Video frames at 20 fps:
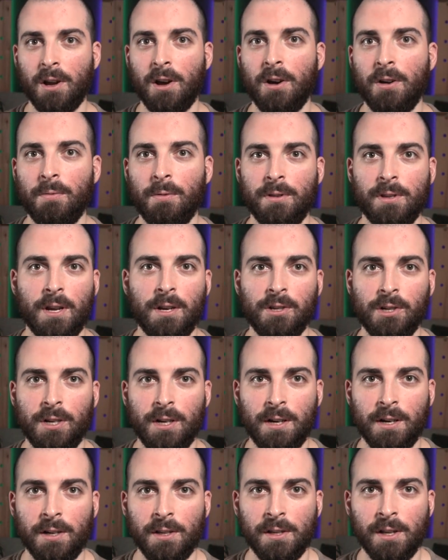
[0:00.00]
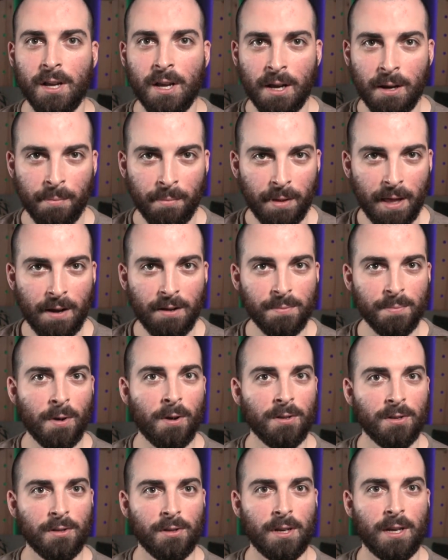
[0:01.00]
code was engineers, but that was
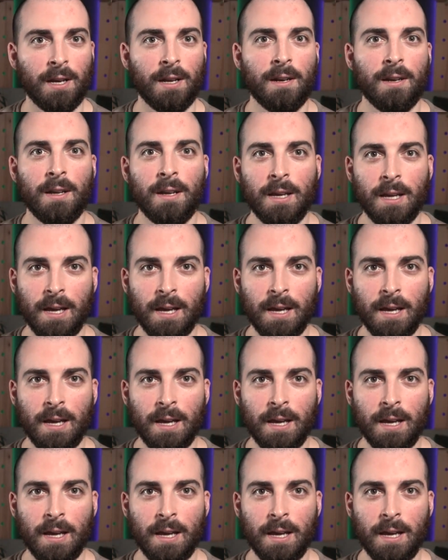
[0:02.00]
mostly it.